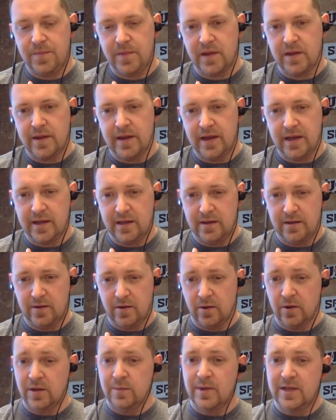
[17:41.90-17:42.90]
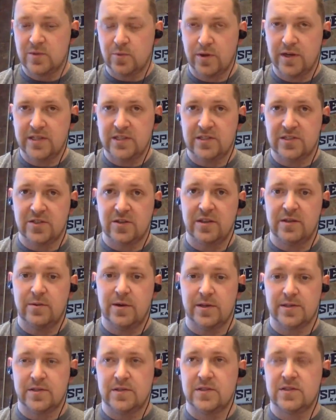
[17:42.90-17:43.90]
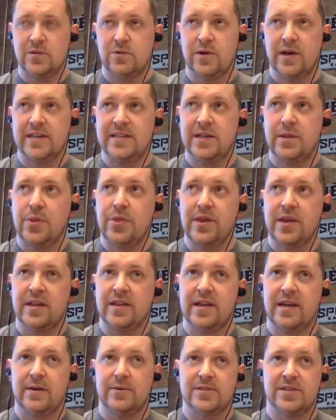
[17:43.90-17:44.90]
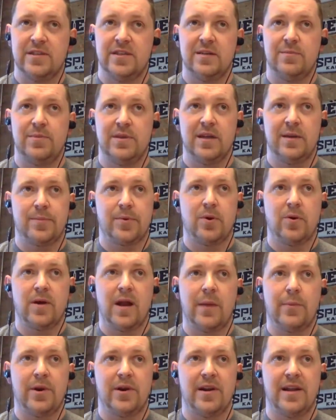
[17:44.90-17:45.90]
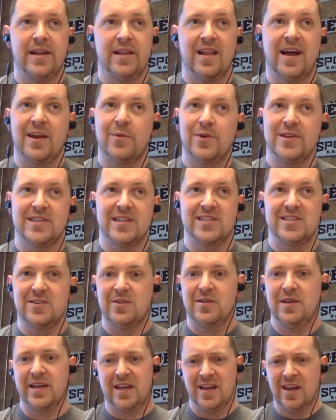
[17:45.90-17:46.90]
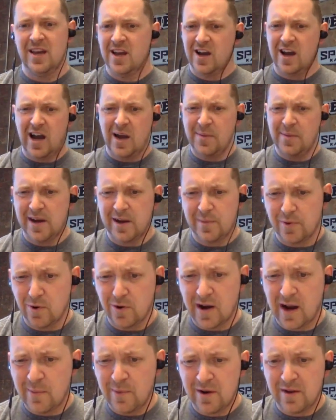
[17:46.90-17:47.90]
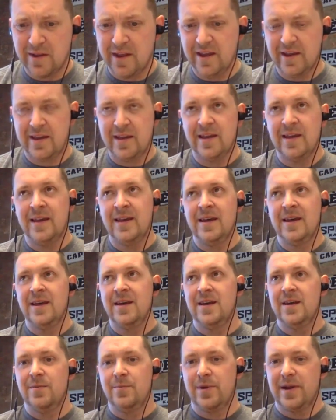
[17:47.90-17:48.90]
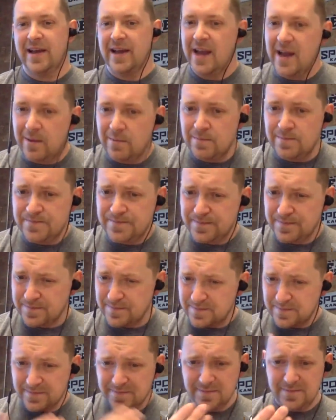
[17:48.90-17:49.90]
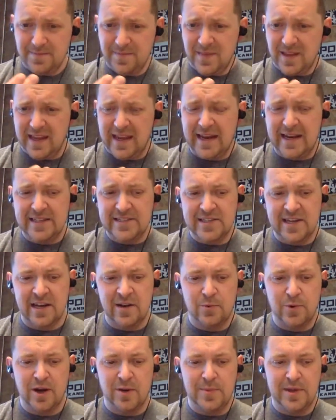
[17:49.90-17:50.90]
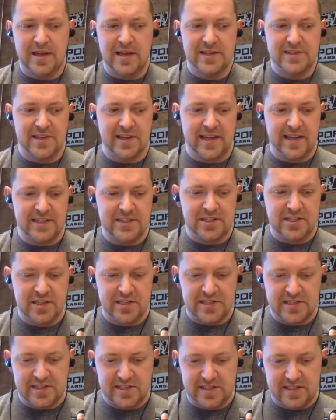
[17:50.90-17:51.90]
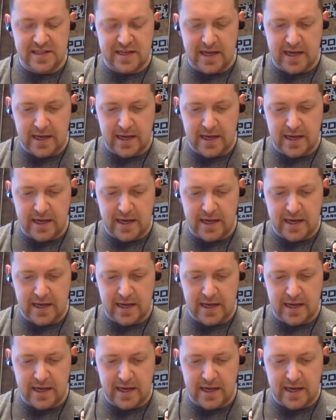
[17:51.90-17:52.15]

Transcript: like early in my 20s, and certainly while I was in school, I didn't think that I was going to be a programmer. And in a lot of ways, I still like, I'm not a programmer, like, but I am. And it's kind of weird because like, it's just,